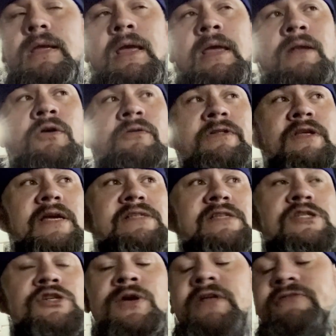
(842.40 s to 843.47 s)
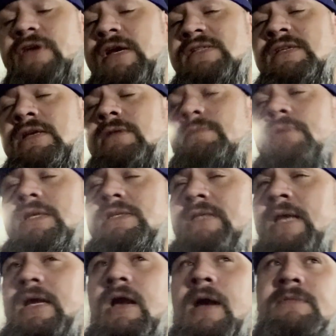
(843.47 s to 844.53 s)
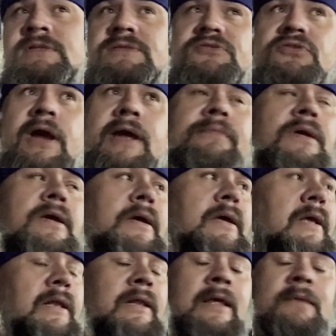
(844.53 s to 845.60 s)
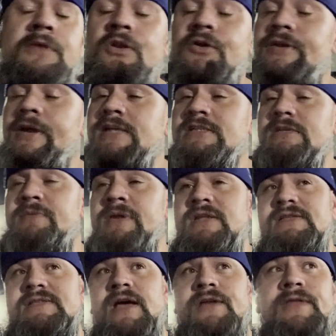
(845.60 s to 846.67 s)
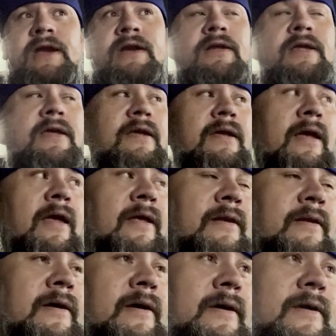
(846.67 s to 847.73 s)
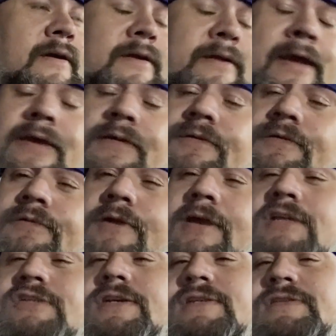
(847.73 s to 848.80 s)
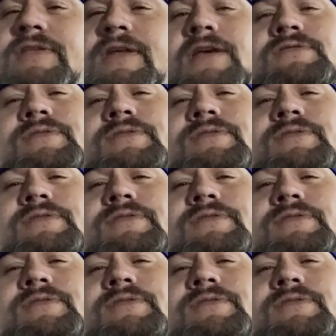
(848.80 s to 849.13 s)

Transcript: and hopefully you guys enjoyed it. If you guys did, please like, comment, subscribe. Let me know your guys' opinions down there, and yeah, we'll catch you guys on the next